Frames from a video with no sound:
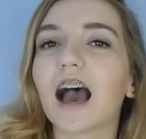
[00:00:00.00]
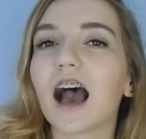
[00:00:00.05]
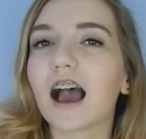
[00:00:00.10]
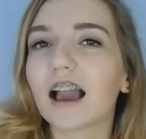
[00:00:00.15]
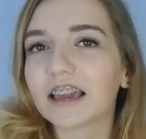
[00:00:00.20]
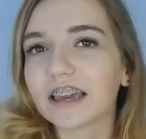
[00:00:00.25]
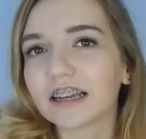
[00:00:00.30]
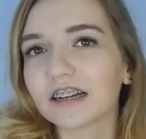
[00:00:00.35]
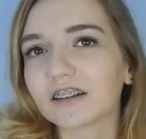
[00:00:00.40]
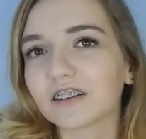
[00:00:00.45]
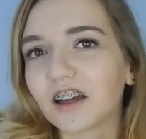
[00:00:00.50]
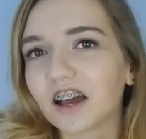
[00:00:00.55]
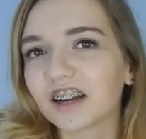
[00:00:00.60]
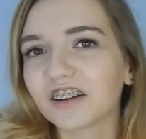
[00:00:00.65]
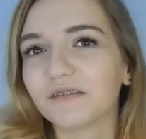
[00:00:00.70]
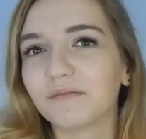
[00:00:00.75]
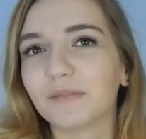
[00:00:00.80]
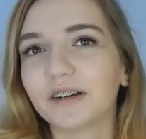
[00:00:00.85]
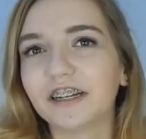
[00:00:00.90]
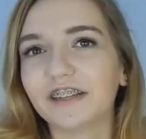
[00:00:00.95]
I get a lot
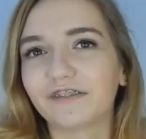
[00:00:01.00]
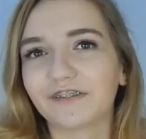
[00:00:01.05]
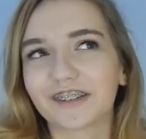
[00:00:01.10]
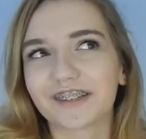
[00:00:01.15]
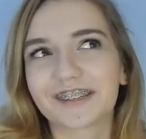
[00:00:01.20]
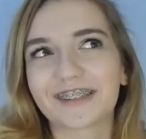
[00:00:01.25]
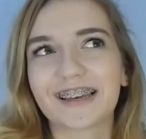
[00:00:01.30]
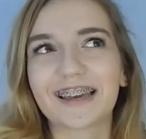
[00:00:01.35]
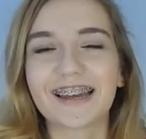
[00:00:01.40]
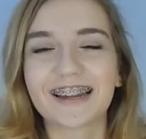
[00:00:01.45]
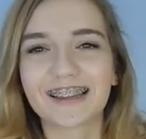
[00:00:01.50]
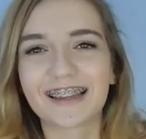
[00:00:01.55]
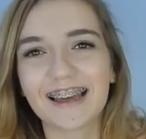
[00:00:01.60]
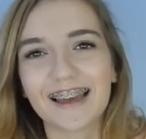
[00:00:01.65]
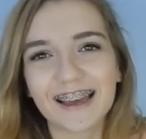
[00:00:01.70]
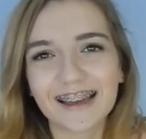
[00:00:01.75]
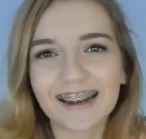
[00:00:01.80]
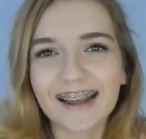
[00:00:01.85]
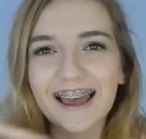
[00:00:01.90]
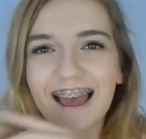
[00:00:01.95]
of money for saying
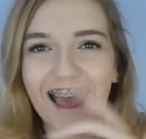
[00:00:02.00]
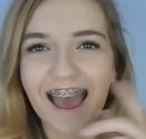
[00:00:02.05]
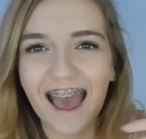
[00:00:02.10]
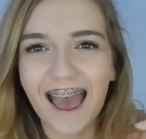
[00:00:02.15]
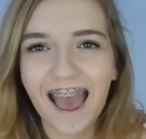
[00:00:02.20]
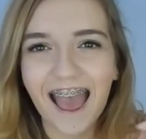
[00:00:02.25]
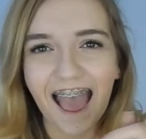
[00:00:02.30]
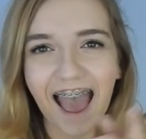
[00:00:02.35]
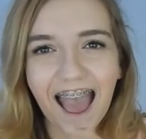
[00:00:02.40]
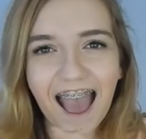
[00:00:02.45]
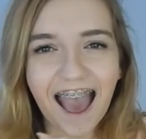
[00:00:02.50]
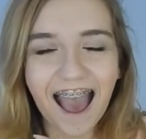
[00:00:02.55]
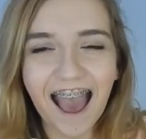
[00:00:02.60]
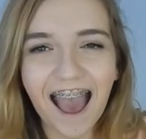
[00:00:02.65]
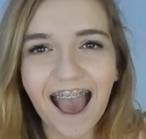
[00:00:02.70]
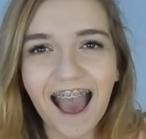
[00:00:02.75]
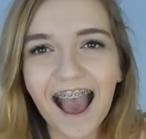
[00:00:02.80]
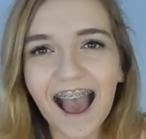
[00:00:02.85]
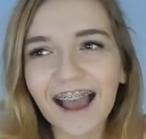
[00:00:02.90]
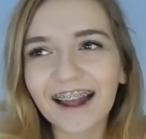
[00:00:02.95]
that.
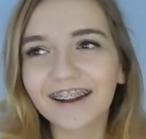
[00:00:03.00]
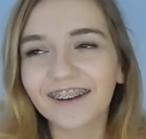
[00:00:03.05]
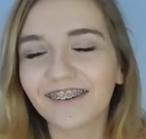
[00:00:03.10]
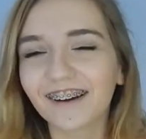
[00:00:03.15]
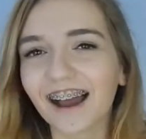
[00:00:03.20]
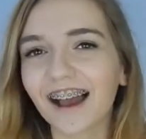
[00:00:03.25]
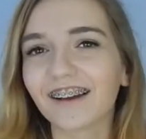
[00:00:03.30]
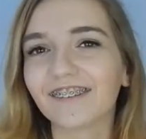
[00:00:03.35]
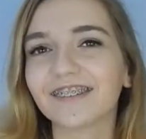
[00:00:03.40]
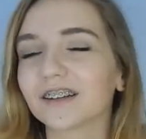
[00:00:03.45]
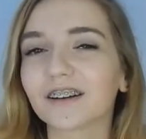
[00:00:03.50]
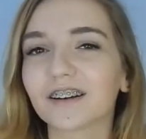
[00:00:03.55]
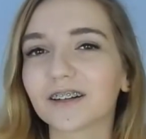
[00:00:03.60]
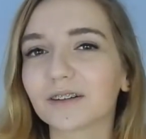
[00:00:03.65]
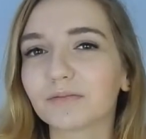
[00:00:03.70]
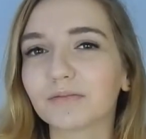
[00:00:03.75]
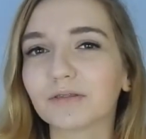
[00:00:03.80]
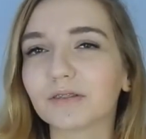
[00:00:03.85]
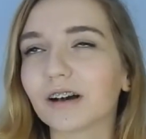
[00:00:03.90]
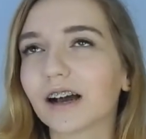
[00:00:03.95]
I don't have an
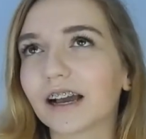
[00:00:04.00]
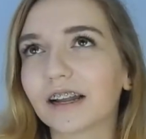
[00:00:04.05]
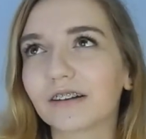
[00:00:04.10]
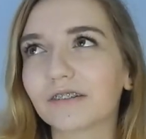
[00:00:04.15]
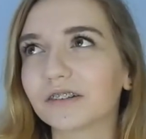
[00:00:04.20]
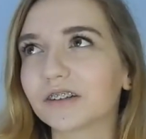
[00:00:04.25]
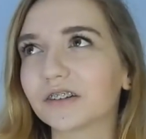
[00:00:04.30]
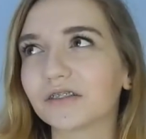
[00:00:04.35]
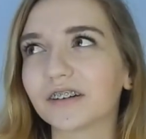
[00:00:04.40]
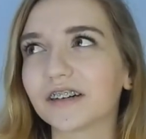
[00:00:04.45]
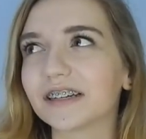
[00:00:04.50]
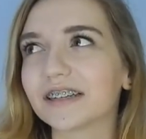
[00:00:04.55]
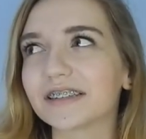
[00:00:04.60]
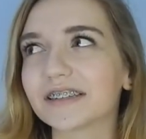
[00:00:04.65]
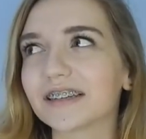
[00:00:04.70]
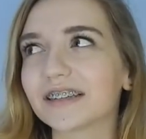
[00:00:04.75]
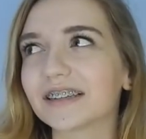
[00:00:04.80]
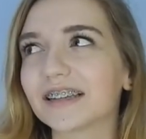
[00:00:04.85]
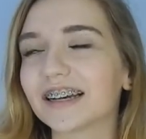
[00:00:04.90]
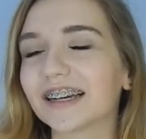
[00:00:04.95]
Audible. I don't know why I
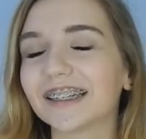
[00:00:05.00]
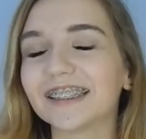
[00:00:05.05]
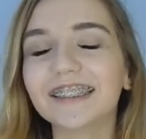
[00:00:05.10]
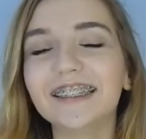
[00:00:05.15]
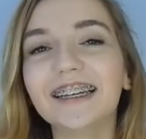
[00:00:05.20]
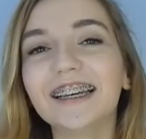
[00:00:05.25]
said that.